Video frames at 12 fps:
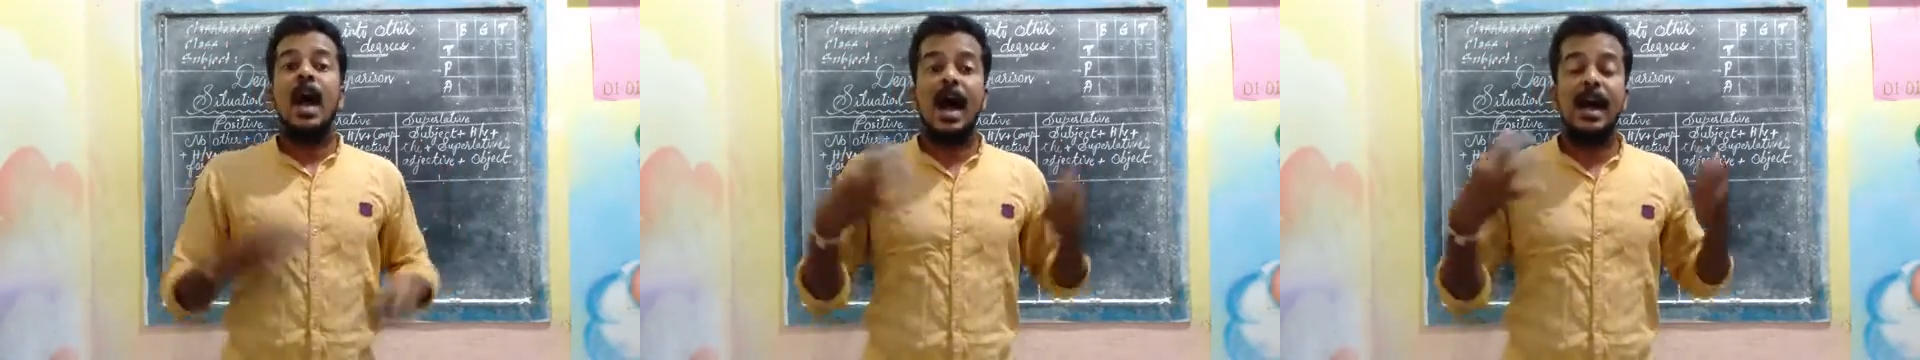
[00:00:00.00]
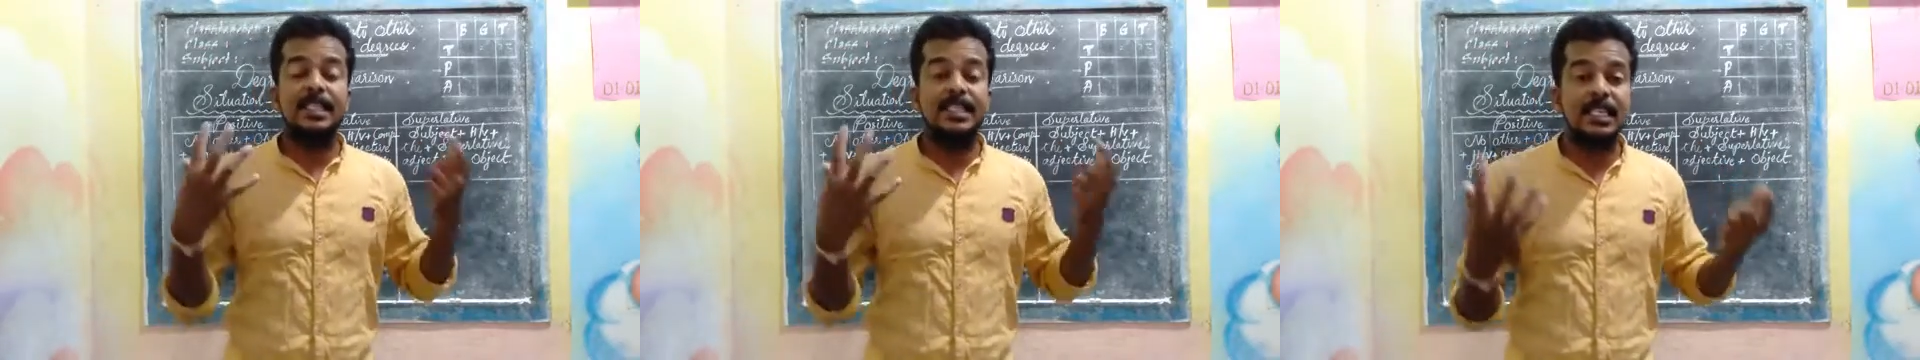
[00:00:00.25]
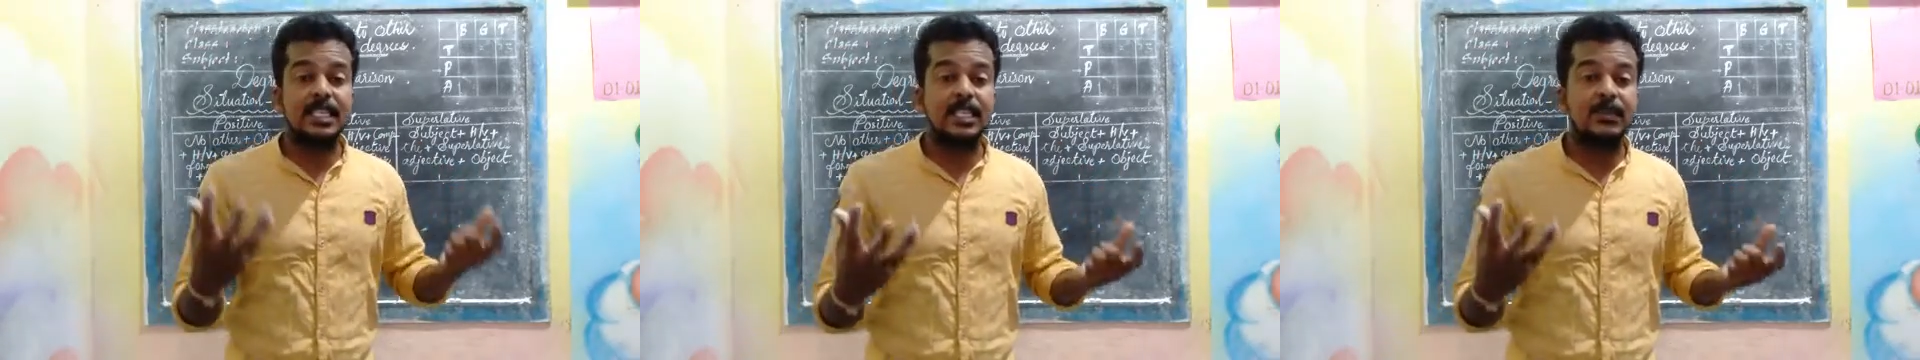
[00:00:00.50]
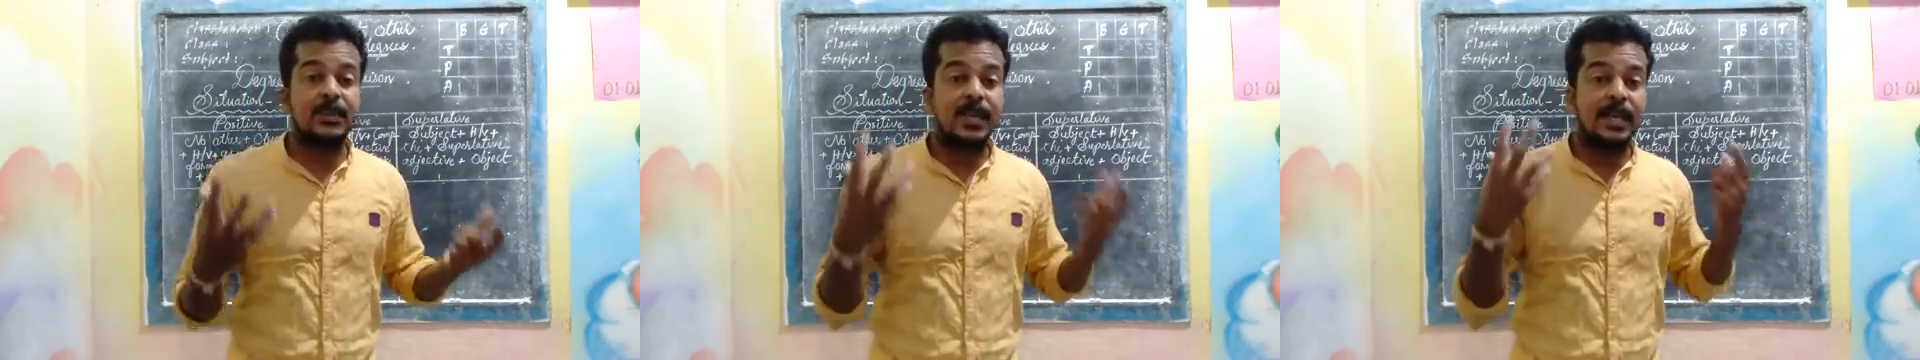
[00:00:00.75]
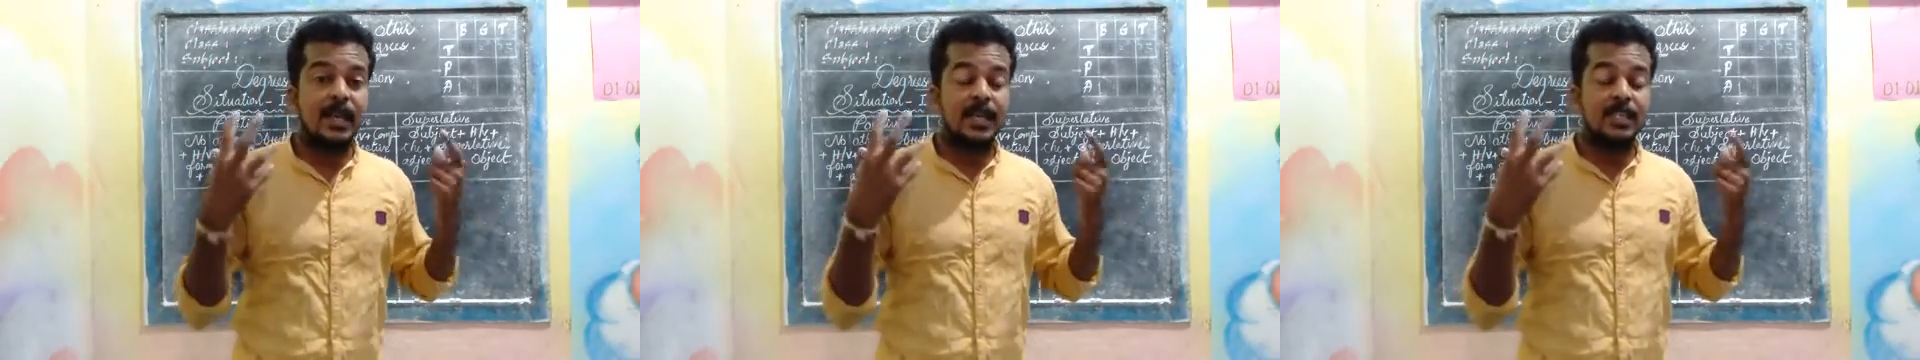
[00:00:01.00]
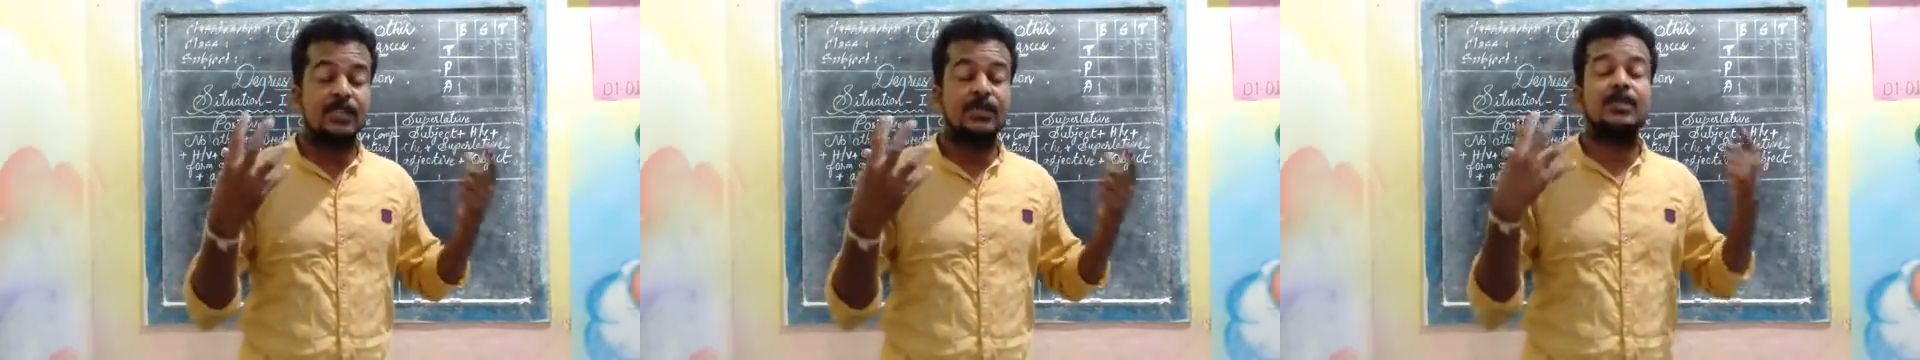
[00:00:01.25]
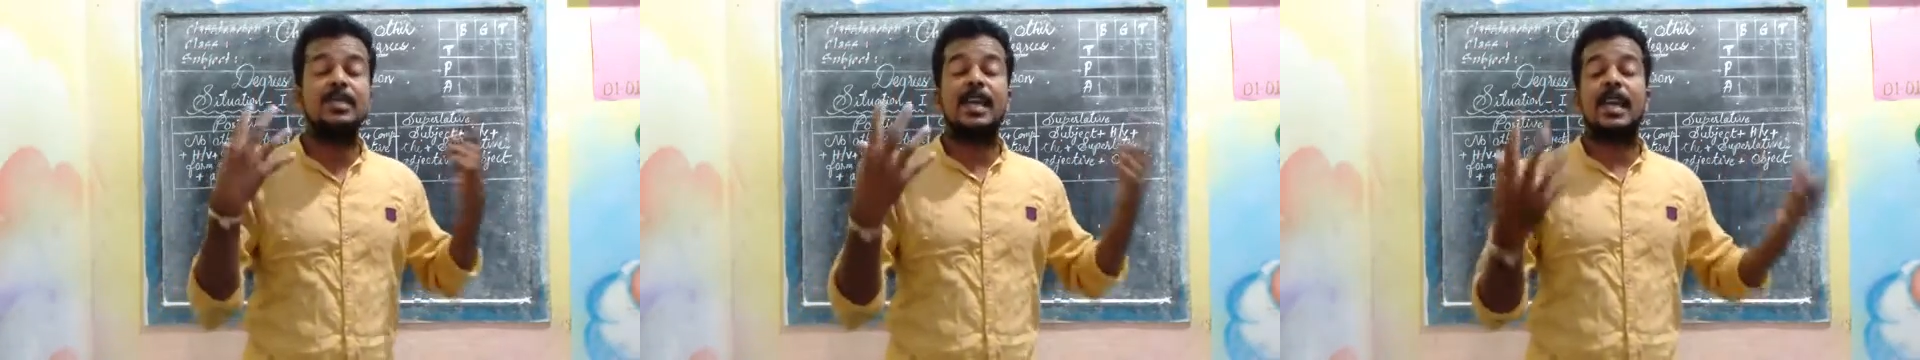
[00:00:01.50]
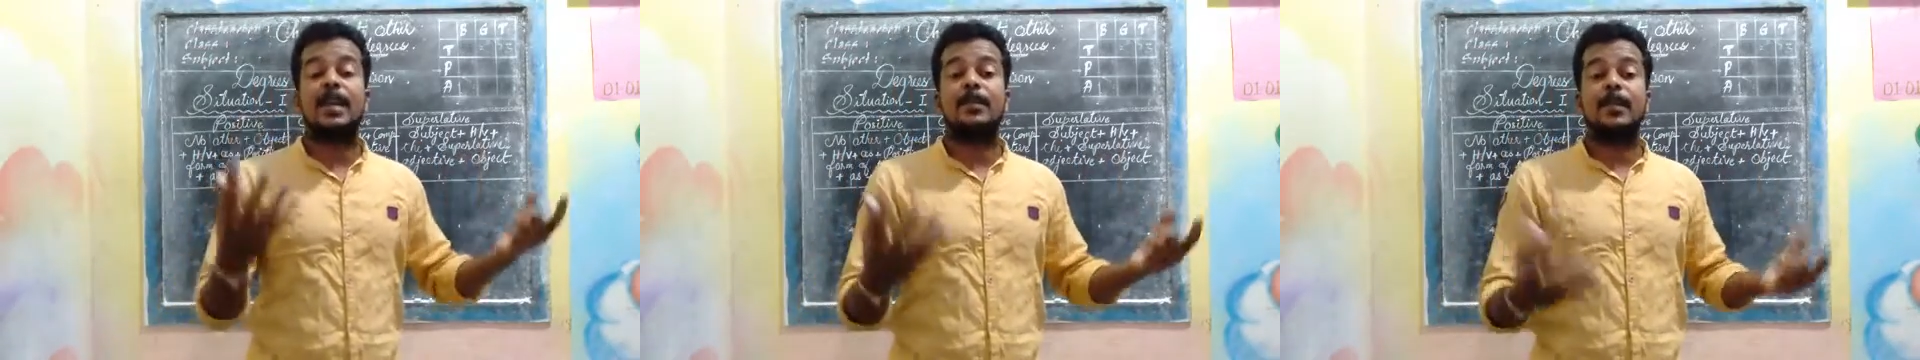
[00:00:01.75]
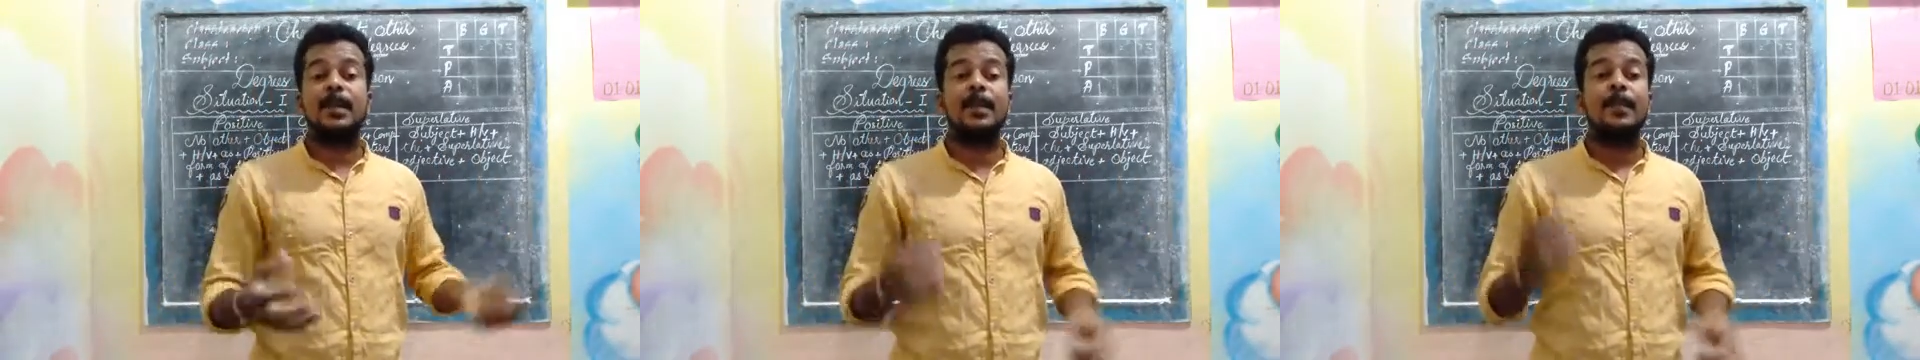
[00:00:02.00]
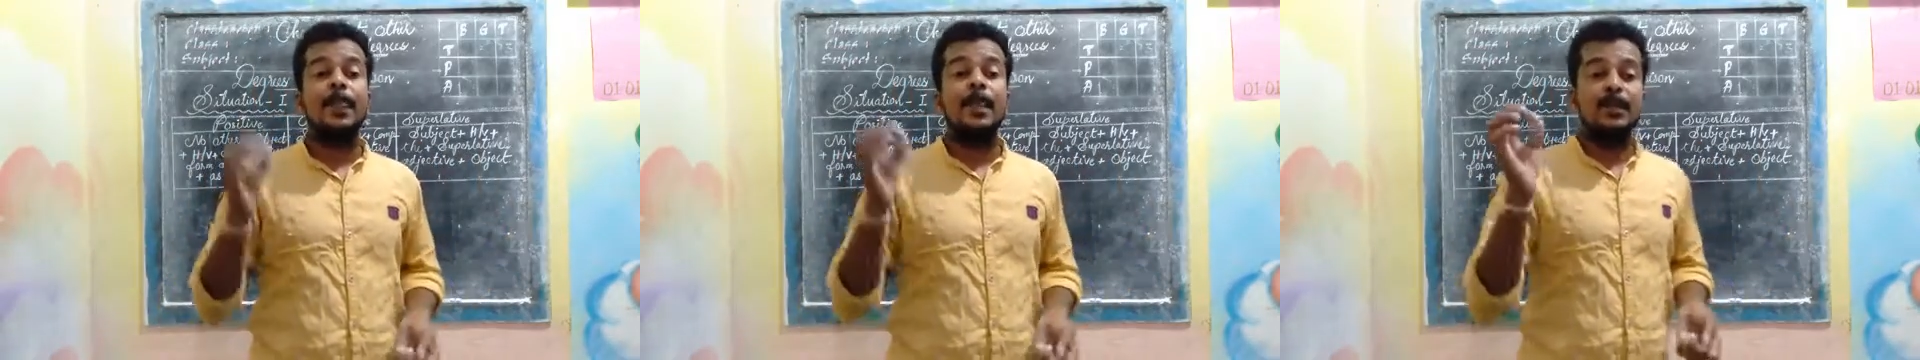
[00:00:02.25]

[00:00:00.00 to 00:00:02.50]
Adjectives can be